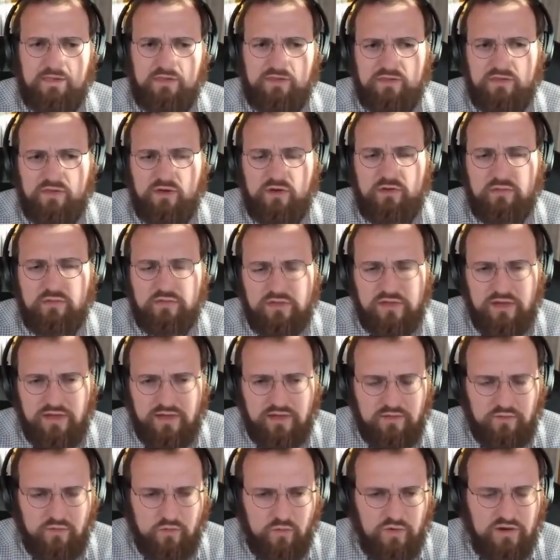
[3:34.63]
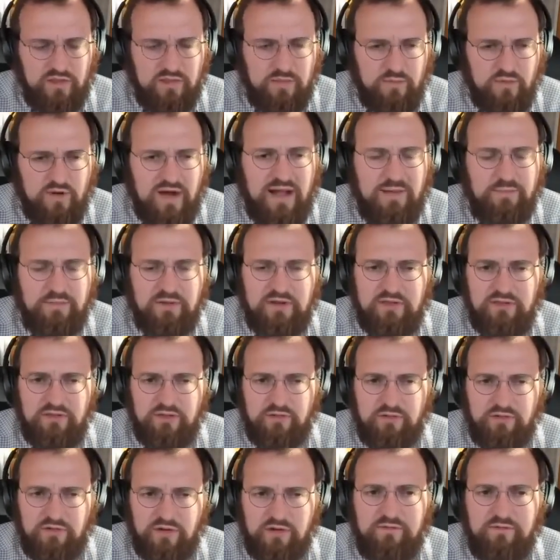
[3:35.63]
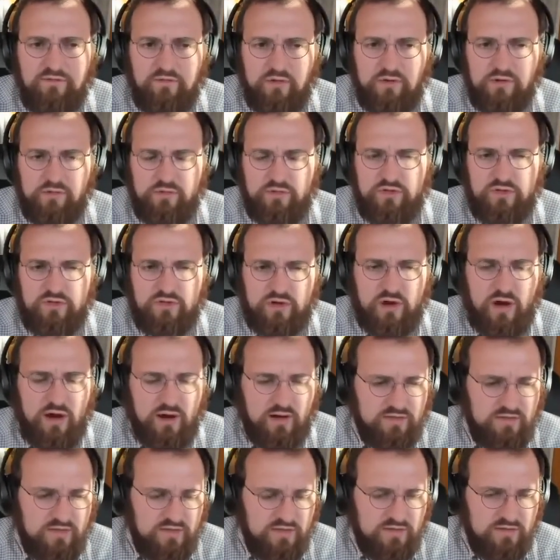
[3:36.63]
So uh, one of the properties you look for with shards